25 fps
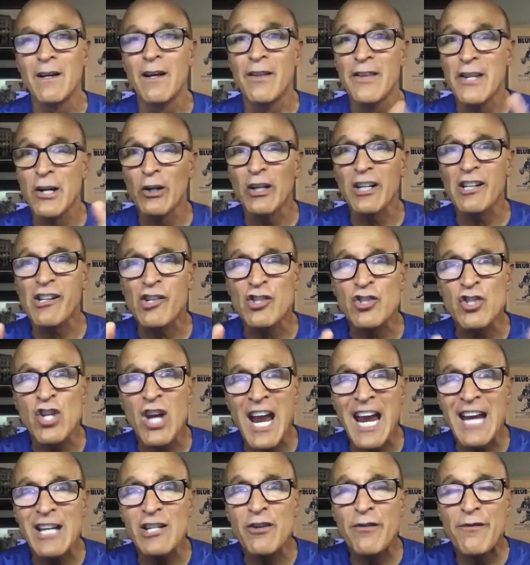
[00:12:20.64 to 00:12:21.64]
Their
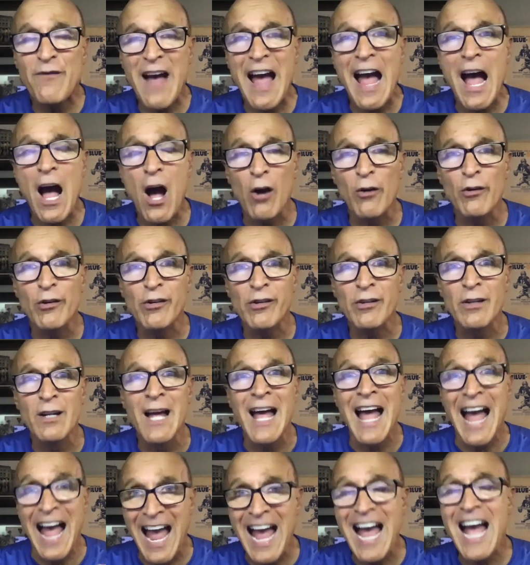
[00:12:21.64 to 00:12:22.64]
exchanged vows
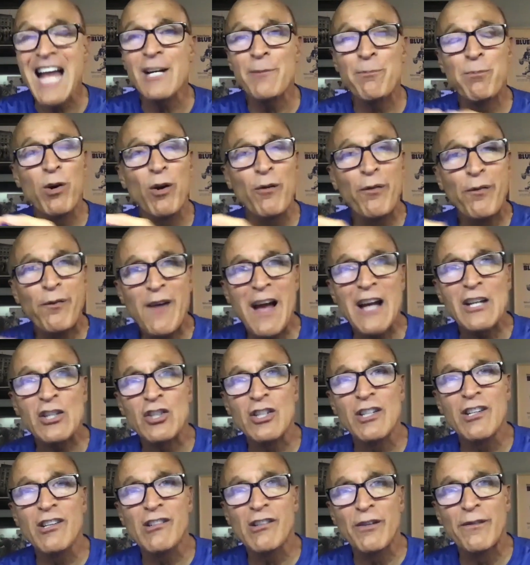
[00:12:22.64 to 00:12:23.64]
and
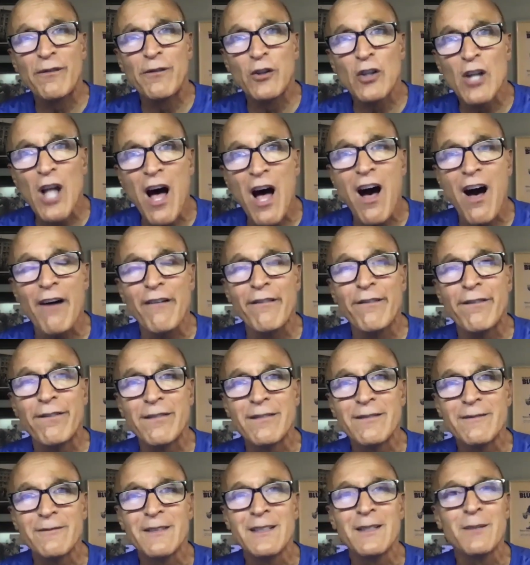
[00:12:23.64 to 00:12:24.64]
professions of love
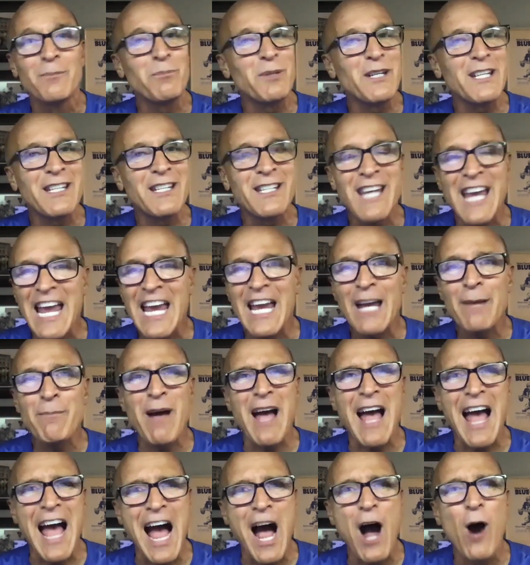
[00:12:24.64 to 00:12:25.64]
became
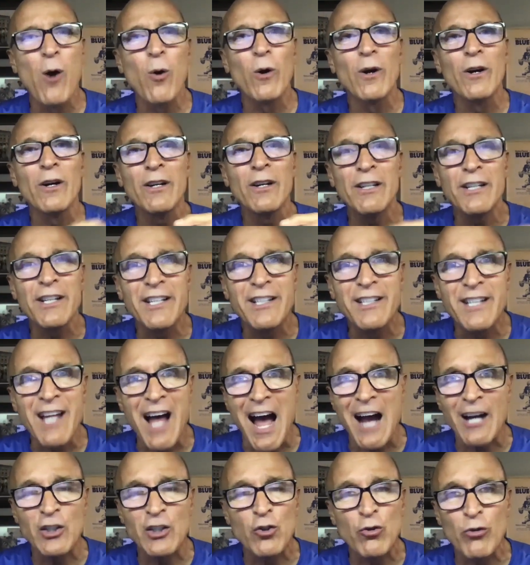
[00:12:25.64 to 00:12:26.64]
our
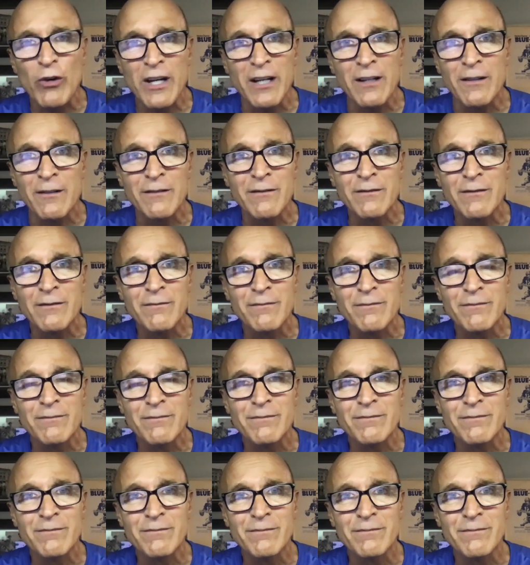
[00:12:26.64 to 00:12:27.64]
doctrine.
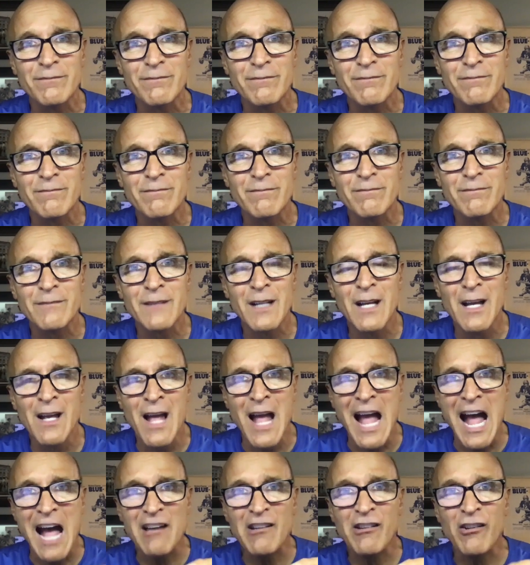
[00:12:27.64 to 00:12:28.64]

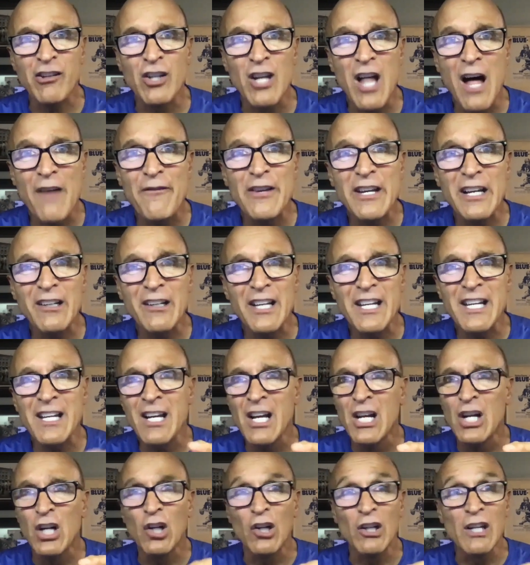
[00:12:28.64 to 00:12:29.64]
As lovingly
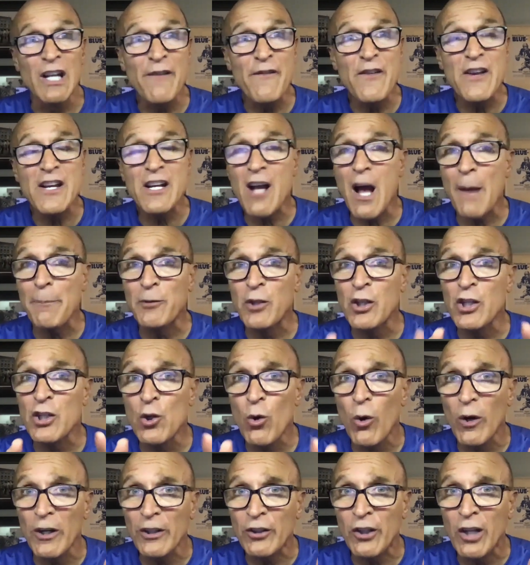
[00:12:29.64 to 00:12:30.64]
living up to
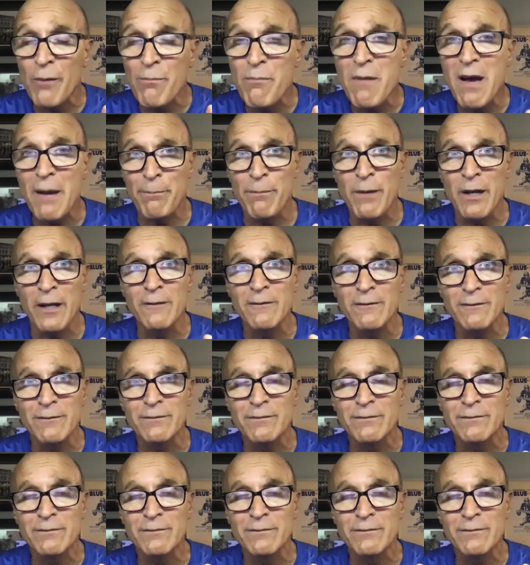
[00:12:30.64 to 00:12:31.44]
your commitment